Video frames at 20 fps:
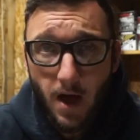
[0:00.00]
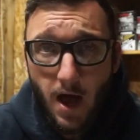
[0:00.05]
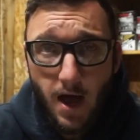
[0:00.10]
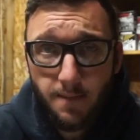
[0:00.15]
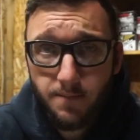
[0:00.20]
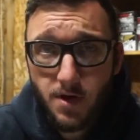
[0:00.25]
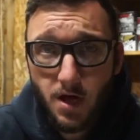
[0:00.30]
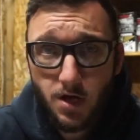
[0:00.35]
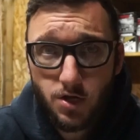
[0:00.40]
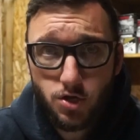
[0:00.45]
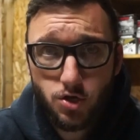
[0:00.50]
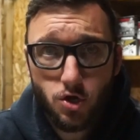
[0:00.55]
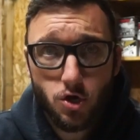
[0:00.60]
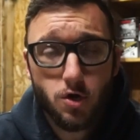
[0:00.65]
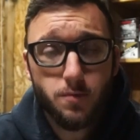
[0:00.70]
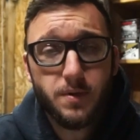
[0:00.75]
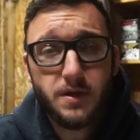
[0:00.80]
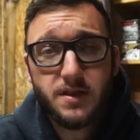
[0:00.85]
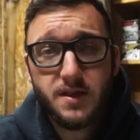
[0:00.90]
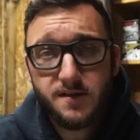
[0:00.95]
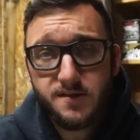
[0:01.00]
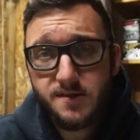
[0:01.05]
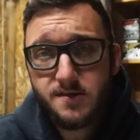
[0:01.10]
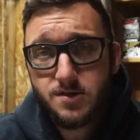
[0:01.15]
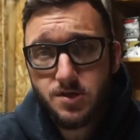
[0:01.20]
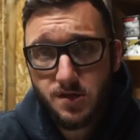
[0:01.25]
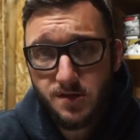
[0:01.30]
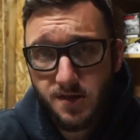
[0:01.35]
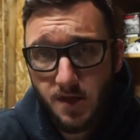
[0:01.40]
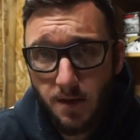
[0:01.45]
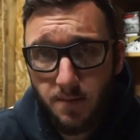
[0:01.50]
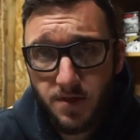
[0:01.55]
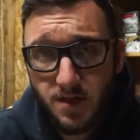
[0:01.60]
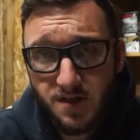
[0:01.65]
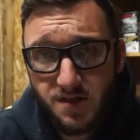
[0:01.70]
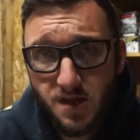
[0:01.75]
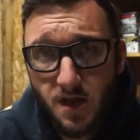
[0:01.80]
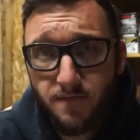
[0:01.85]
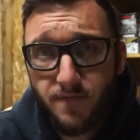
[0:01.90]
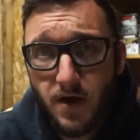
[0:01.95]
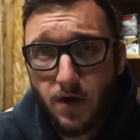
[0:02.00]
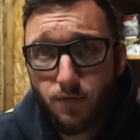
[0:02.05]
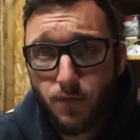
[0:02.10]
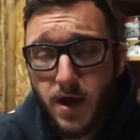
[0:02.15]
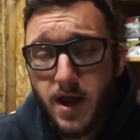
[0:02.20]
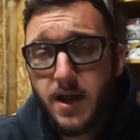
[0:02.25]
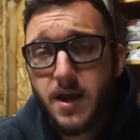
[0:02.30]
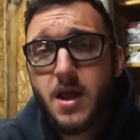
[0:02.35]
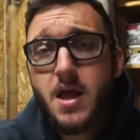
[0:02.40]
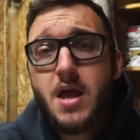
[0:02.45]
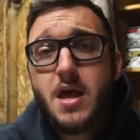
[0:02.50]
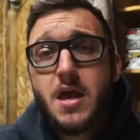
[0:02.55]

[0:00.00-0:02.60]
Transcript: I'm not sure, but this is just some of the stuff I read.